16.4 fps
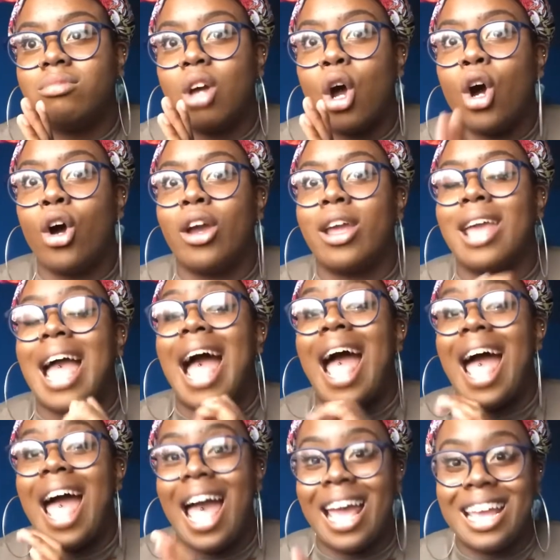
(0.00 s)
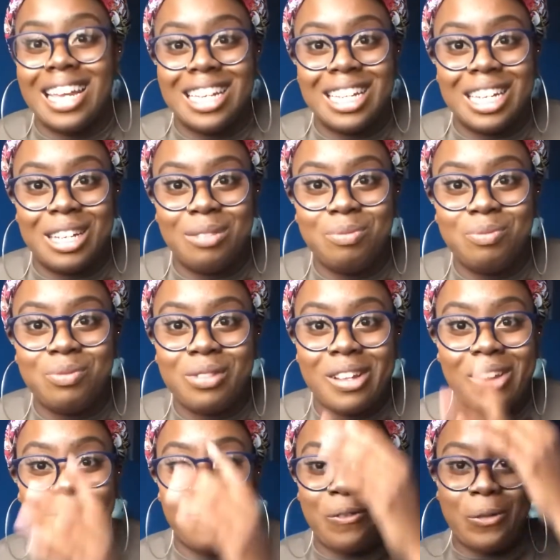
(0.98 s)
I hated him
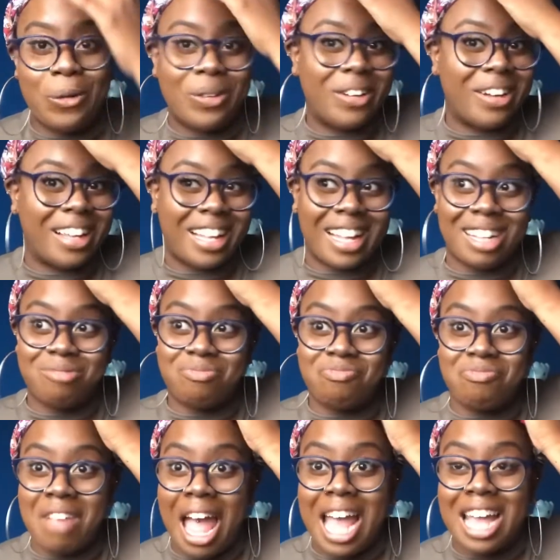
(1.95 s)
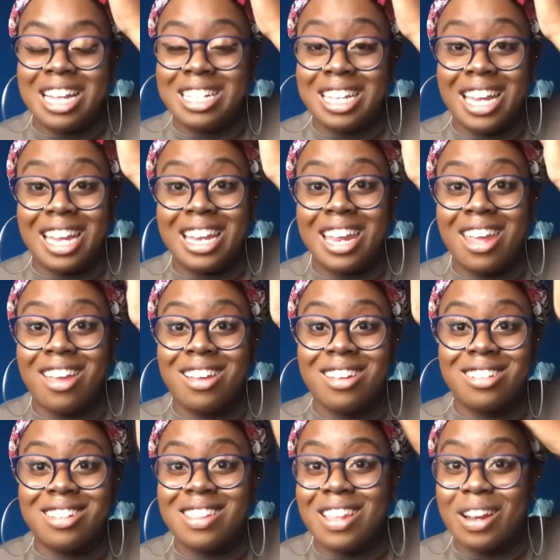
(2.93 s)
for like 18
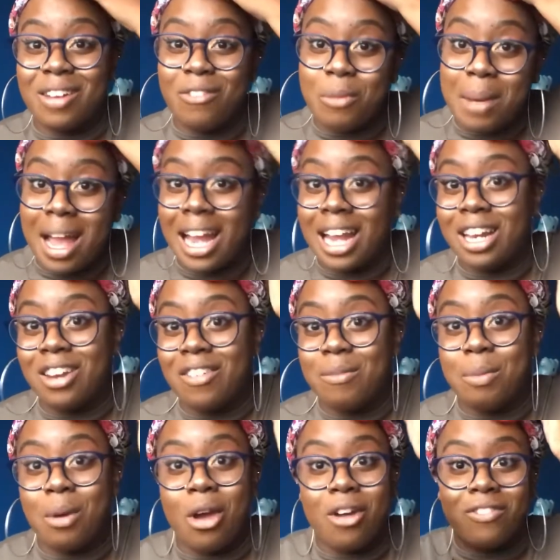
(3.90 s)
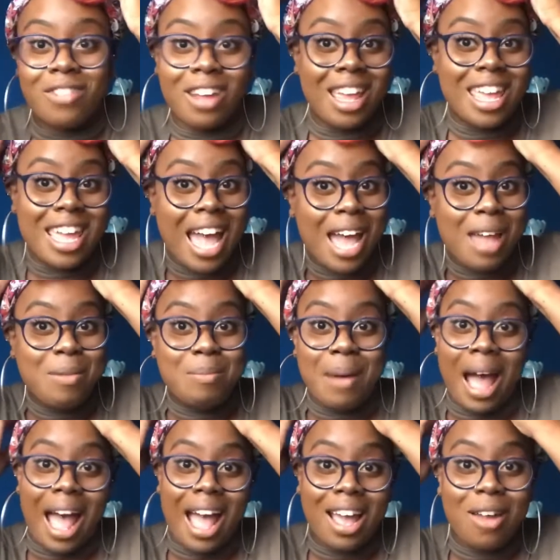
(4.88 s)
years. And then for my 18th birthday, he came
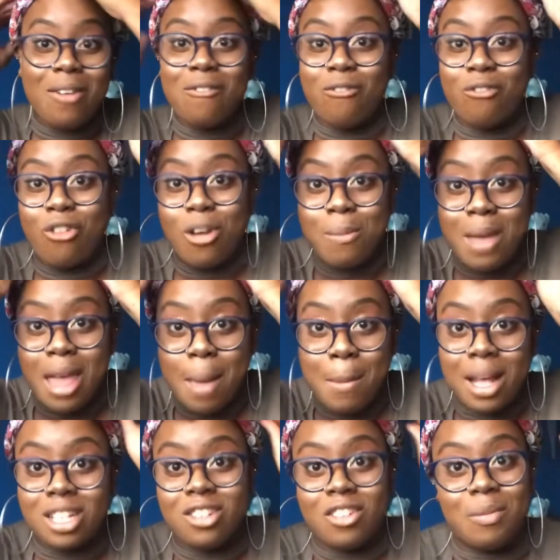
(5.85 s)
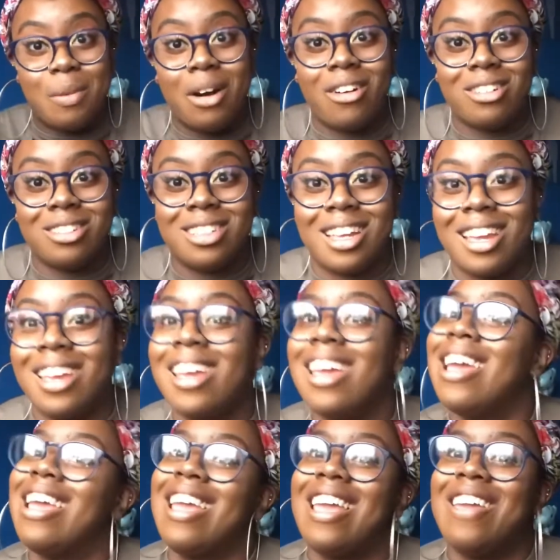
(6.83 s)
back, threw me a massive party,
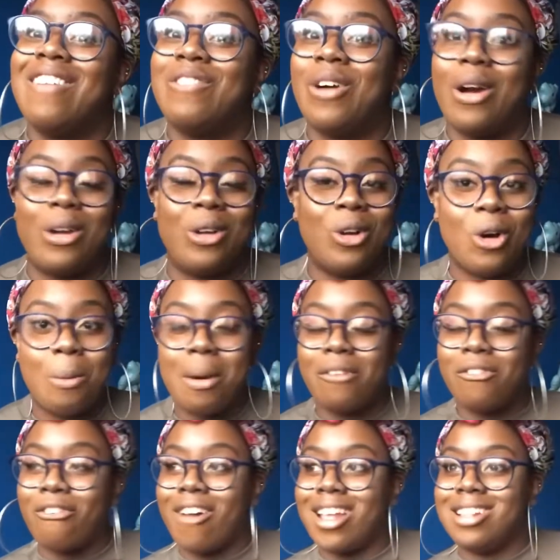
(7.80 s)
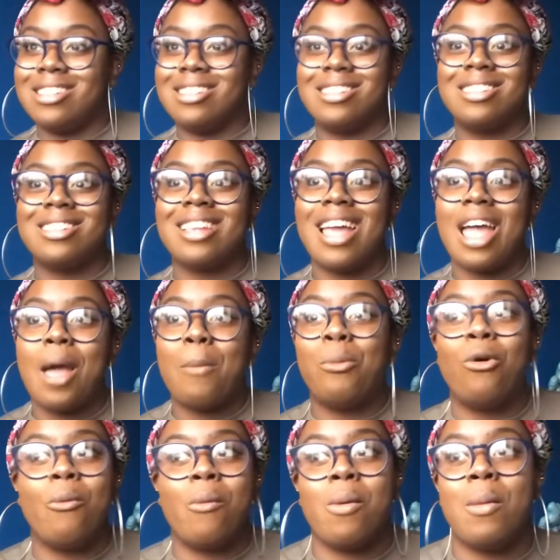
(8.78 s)
invited all my friends,
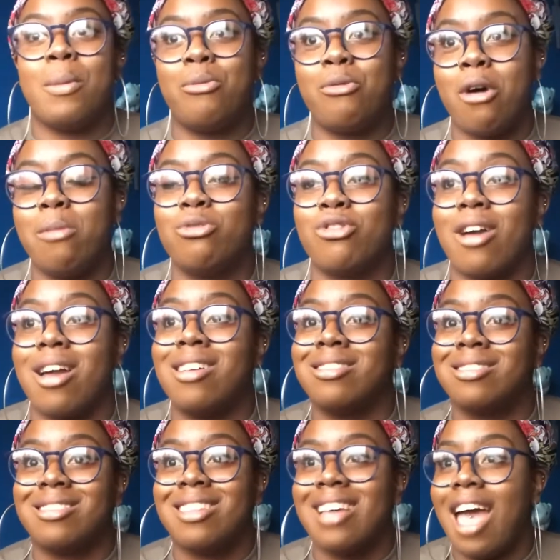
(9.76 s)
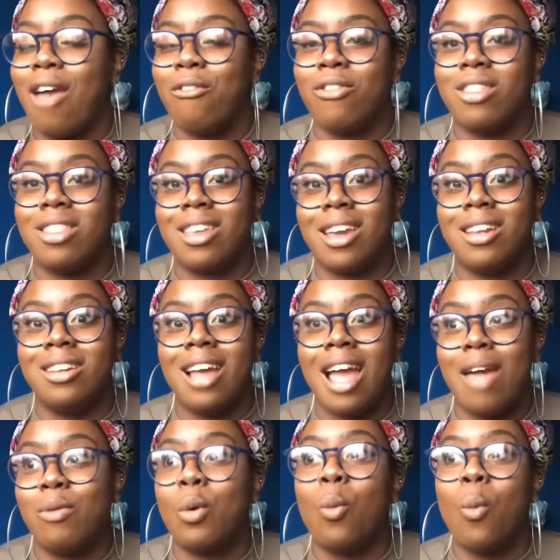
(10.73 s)
bought me my prom dress, everything,
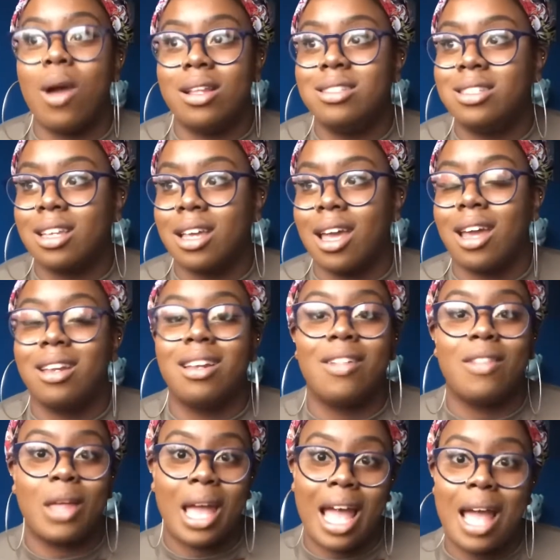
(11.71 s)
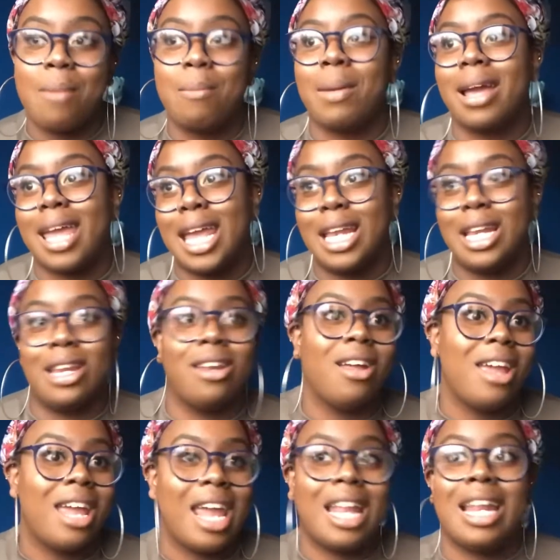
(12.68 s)
and then went again, and then came back in
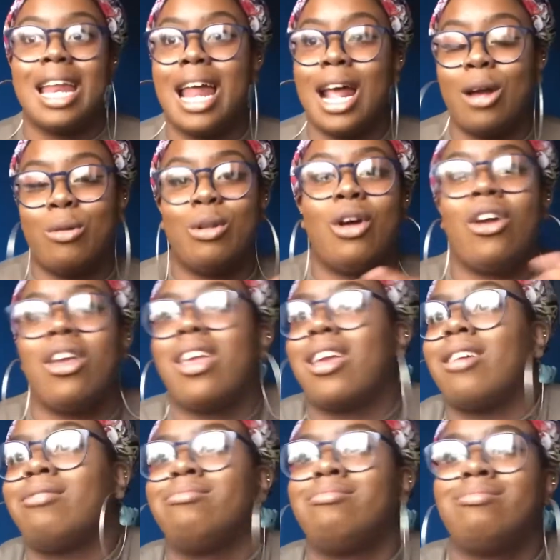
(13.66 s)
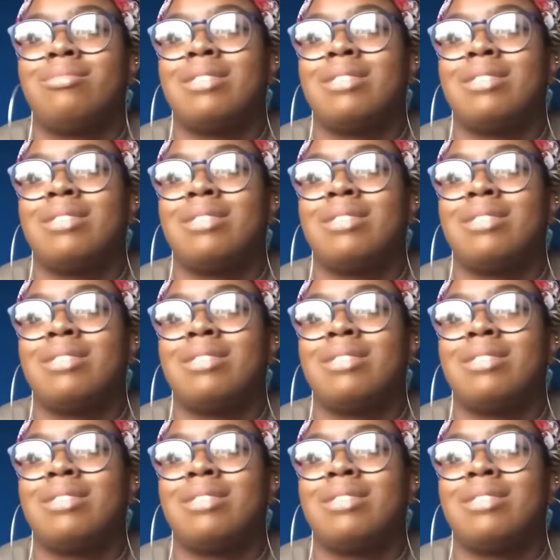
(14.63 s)
and out like